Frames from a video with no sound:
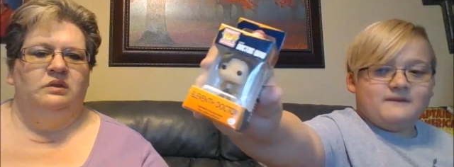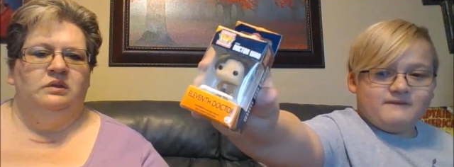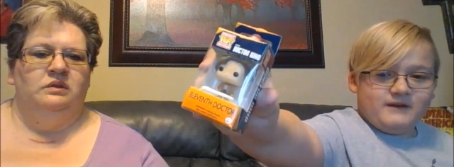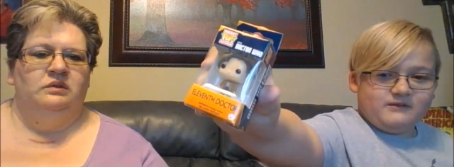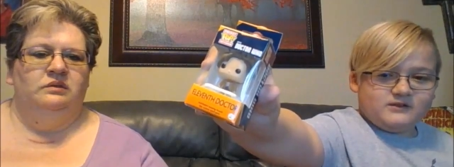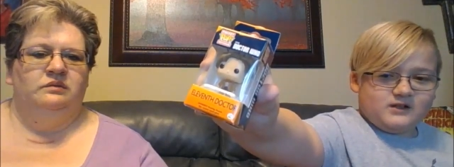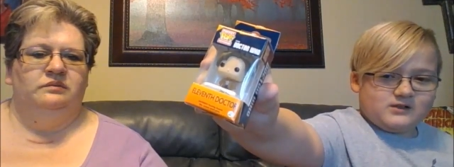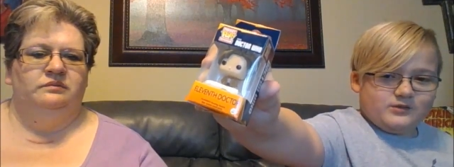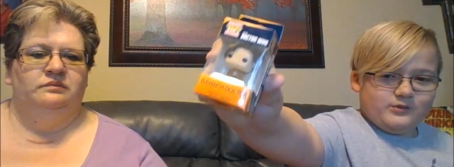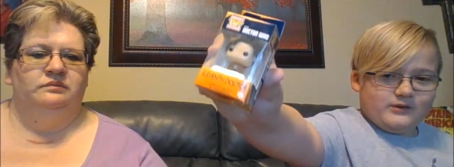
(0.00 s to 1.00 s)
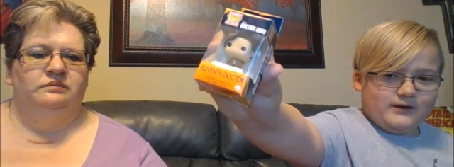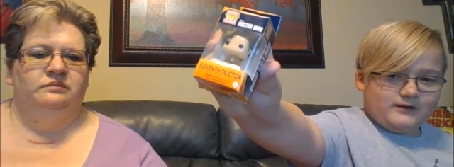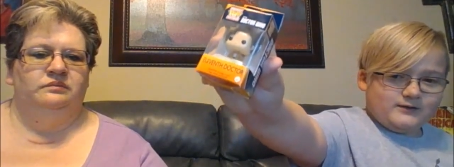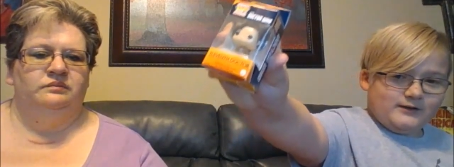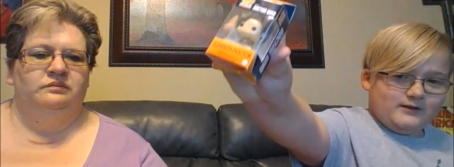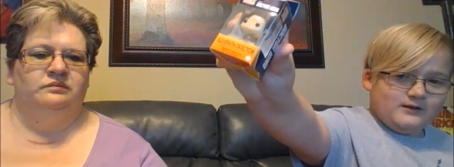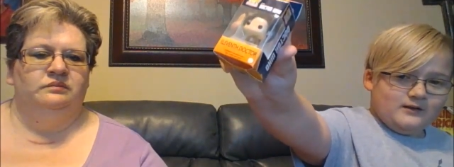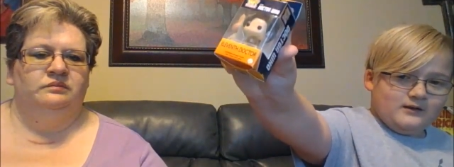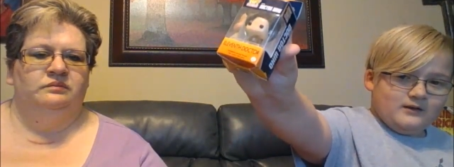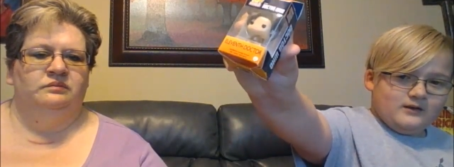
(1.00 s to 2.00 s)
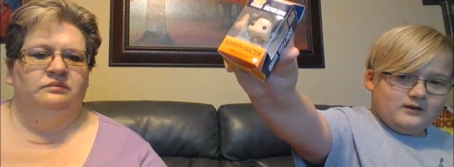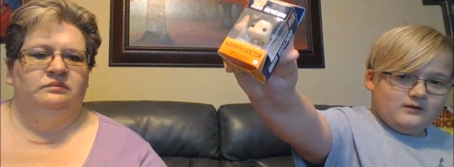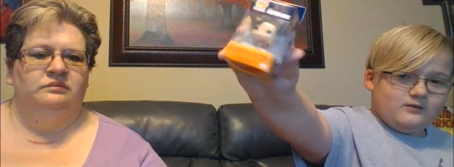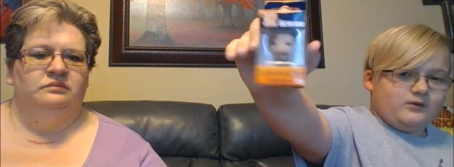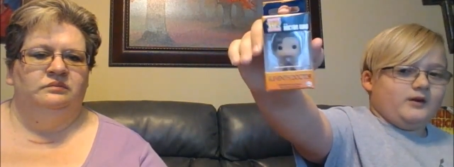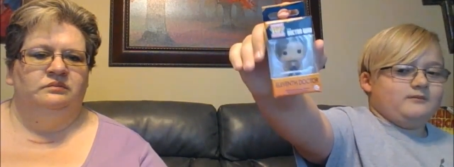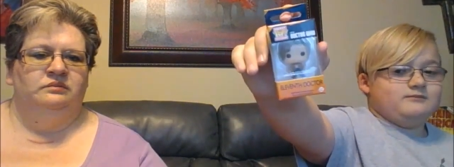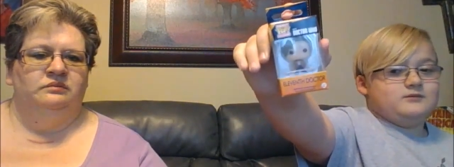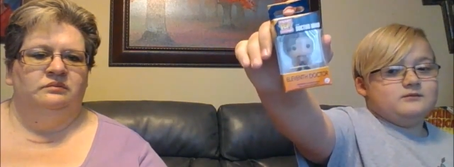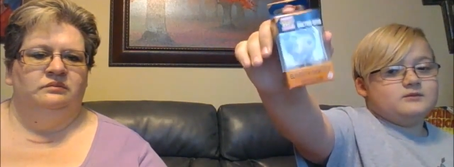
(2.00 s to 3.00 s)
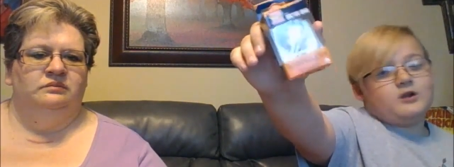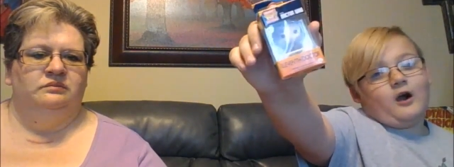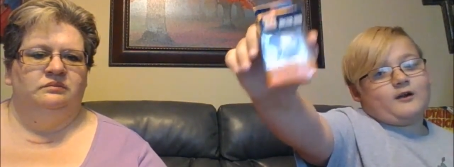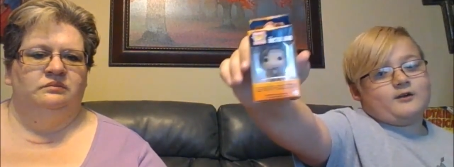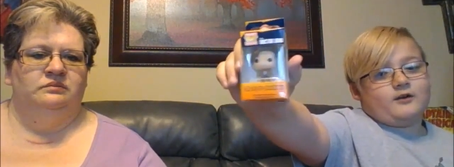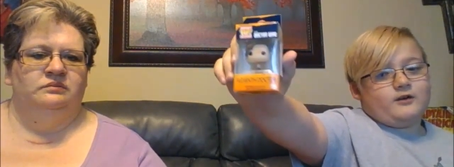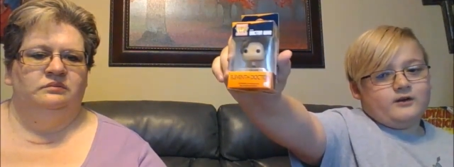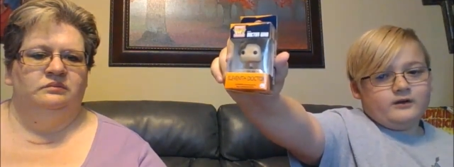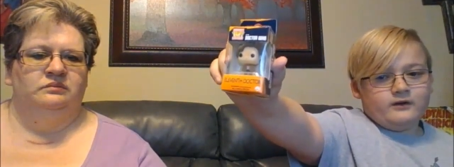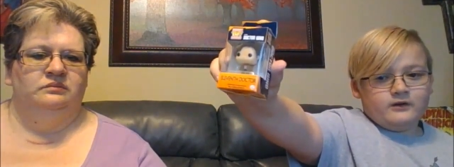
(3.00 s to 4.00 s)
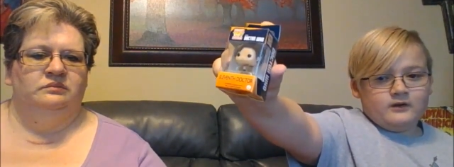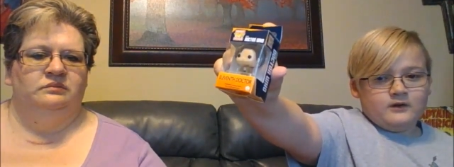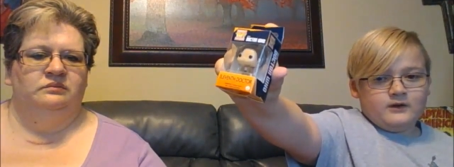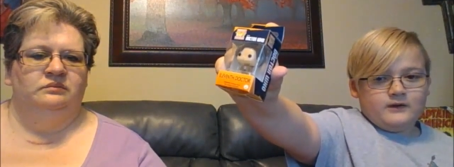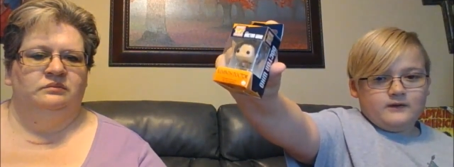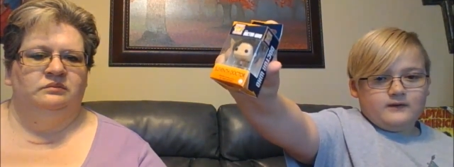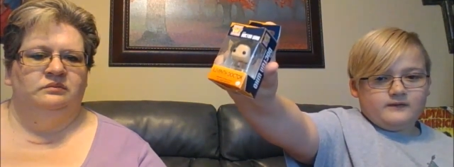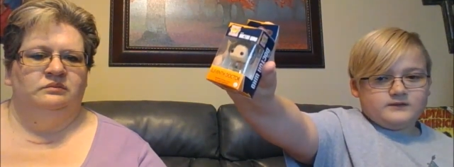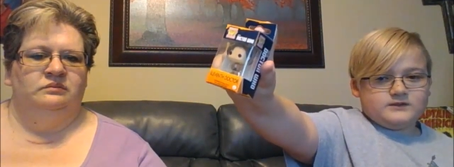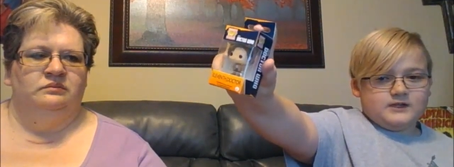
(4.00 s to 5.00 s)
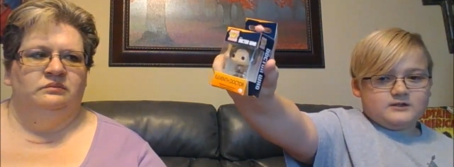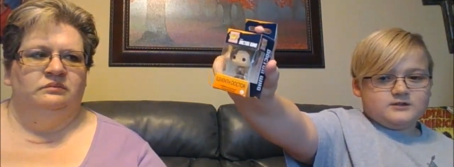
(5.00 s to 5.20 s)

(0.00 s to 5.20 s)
Speaker 1: favorite Doctor Who character, or Doctor, I